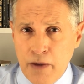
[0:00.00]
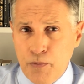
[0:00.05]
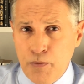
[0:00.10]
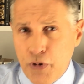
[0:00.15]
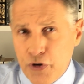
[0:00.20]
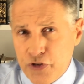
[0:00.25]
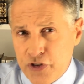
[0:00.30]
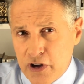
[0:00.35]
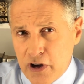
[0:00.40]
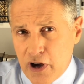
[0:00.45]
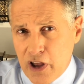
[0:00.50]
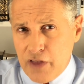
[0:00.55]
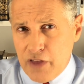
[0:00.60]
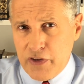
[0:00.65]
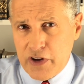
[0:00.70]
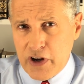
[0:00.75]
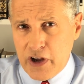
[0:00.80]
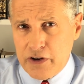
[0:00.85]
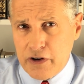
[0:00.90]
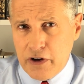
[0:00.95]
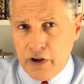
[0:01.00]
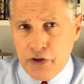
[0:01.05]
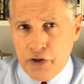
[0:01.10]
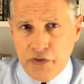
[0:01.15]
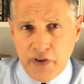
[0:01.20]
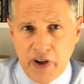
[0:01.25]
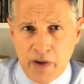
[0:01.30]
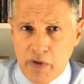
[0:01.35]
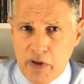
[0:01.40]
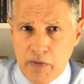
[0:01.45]
Pushing all of it onto other
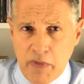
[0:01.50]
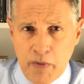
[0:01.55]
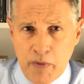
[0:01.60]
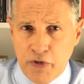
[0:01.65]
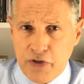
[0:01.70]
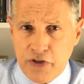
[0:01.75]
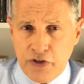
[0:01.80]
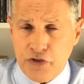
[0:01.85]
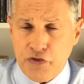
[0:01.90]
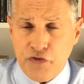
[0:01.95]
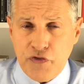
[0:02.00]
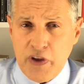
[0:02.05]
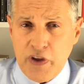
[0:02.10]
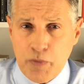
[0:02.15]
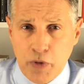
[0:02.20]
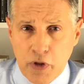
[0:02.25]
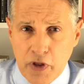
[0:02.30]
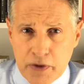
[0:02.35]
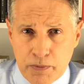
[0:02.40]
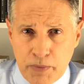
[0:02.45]
family members is feeble